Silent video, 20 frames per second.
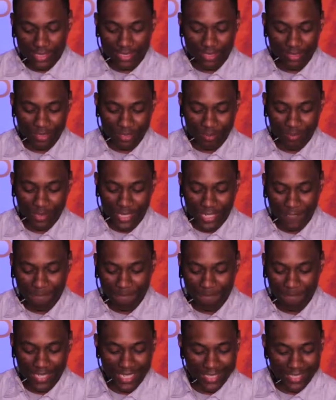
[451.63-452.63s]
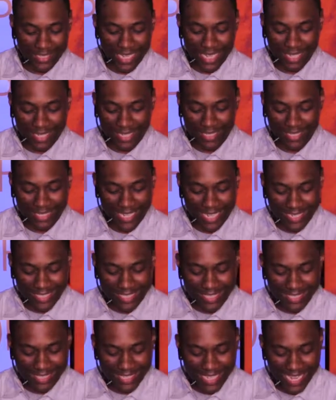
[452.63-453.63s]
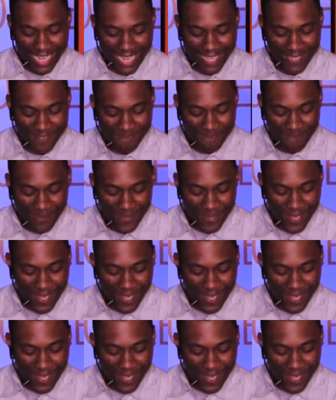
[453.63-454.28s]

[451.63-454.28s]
that's not a good day.